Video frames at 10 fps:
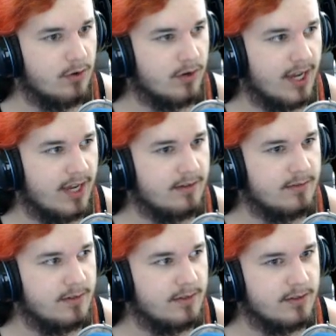Okay.
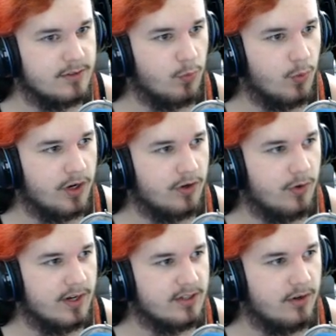It's a weird
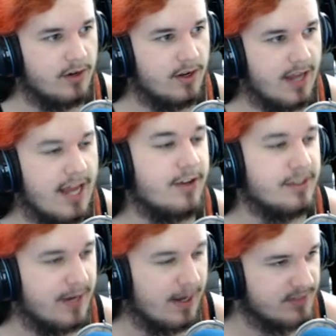noise going on.
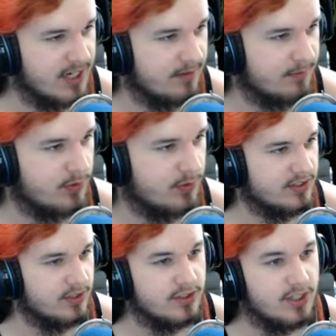Anyways, but I'm done I
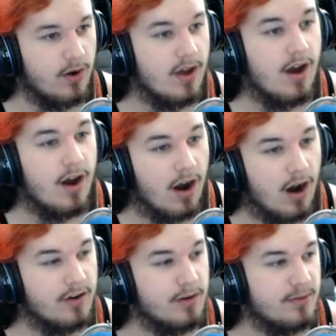was doing, so
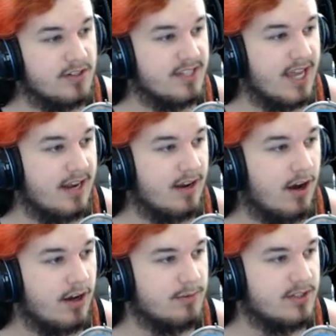100%, 100%,
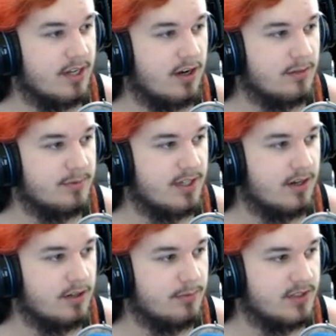
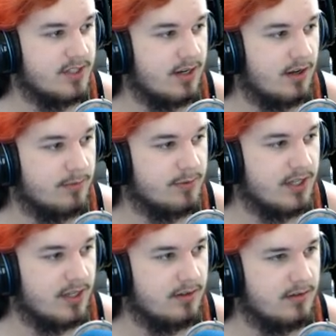100%, 100%,
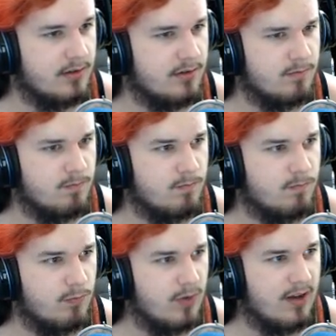100%.
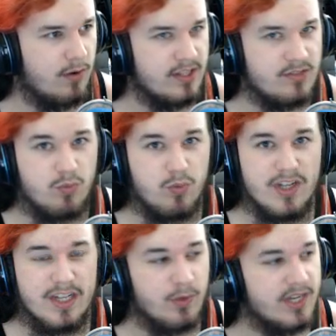Wow, it's
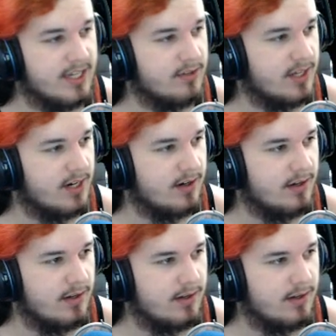really windy out there.